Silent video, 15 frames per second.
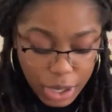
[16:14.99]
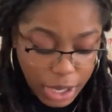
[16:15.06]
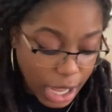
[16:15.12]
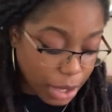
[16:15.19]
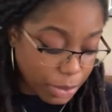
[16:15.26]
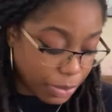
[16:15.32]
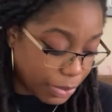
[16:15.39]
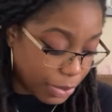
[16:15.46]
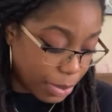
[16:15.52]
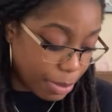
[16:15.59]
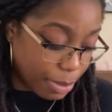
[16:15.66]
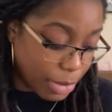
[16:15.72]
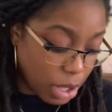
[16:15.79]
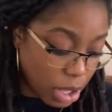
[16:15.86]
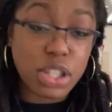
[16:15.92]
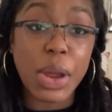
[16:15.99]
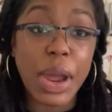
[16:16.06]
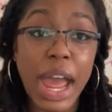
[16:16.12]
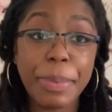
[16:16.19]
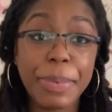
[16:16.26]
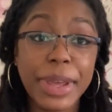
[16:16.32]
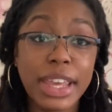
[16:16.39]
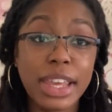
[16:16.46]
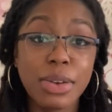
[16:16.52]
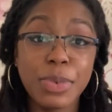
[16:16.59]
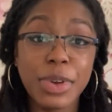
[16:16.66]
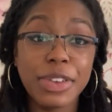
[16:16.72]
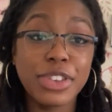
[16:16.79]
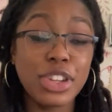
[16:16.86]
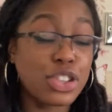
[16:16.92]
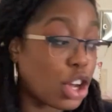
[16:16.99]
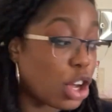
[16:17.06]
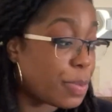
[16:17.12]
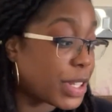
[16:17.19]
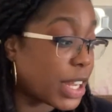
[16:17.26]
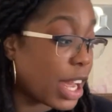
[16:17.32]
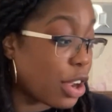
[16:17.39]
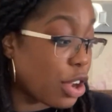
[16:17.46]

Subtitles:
glad with them. I'm so happy with the tops that I